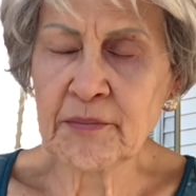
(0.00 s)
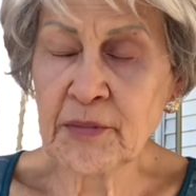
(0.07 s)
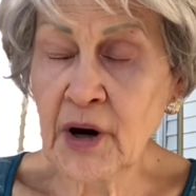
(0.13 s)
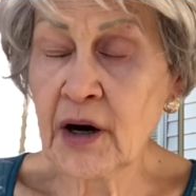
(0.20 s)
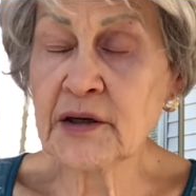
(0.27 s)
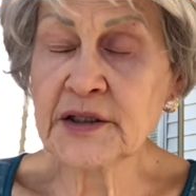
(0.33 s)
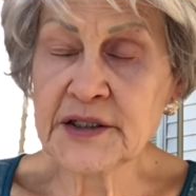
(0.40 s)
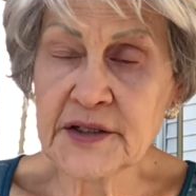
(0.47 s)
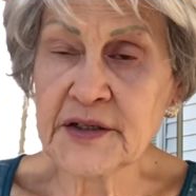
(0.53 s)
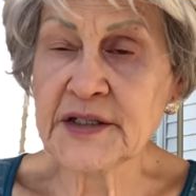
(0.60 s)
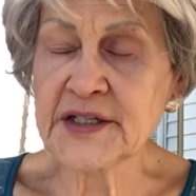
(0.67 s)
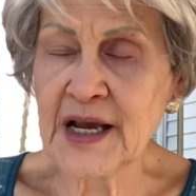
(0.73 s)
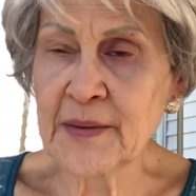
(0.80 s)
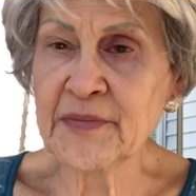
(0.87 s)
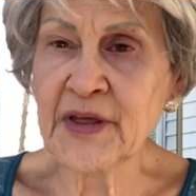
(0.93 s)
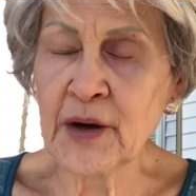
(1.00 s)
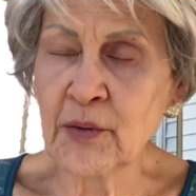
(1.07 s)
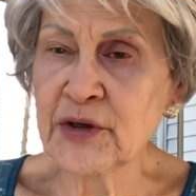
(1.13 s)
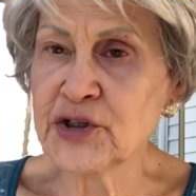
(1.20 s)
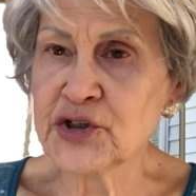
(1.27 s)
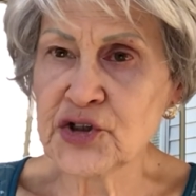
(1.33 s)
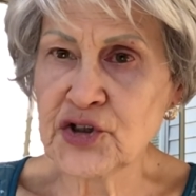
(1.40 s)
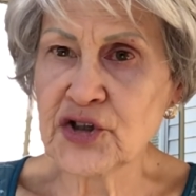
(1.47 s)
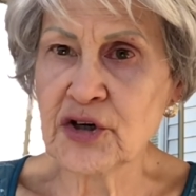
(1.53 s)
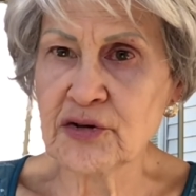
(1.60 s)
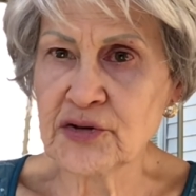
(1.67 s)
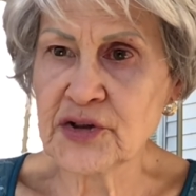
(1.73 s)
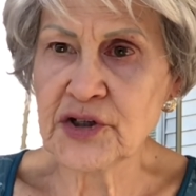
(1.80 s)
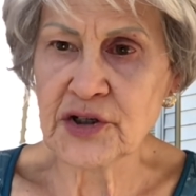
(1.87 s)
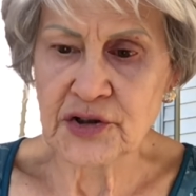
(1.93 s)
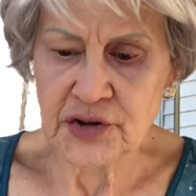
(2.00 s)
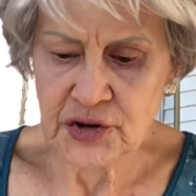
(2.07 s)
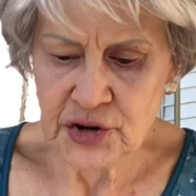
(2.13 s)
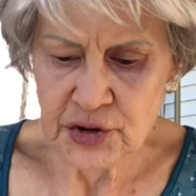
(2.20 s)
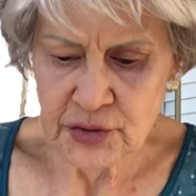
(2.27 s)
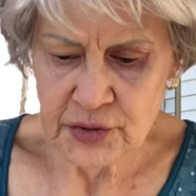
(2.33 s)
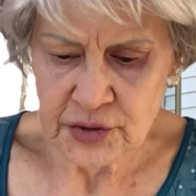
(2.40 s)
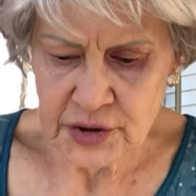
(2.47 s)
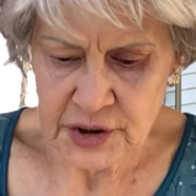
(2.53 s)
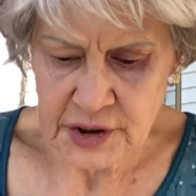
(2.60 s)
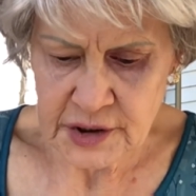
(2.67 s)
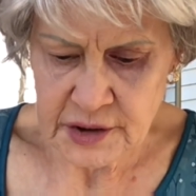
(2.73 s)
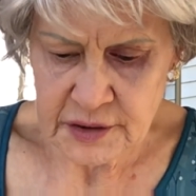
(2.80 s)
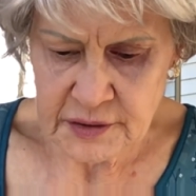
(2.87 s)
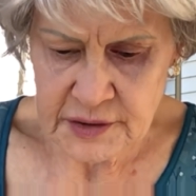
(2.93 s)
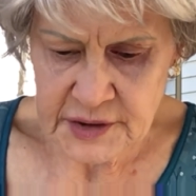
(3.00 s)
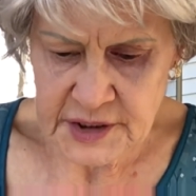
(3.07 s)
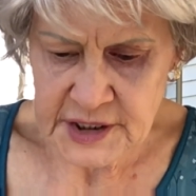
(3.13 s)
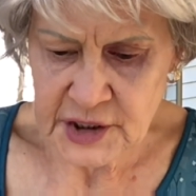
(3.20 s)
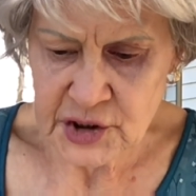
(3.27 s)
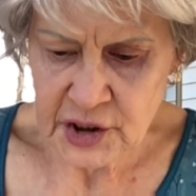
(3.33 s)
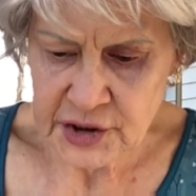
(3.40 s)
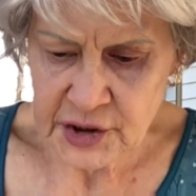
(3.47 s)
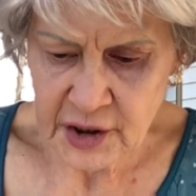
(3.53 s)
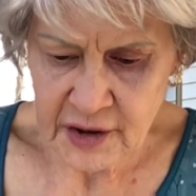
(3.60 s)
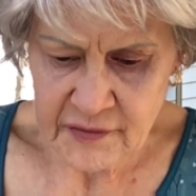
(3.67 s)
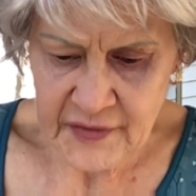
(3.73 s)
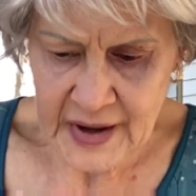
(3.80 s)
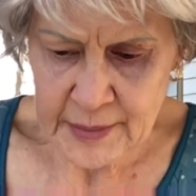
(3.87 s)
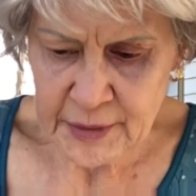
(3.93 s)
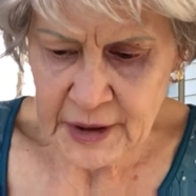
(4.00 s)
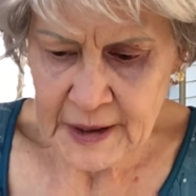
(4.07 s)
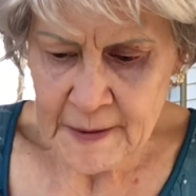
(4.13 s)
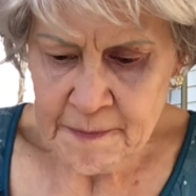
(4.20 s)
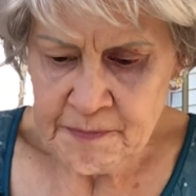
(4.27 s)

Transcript: Carla did the same thing. We just chose to stitch on dark fabric.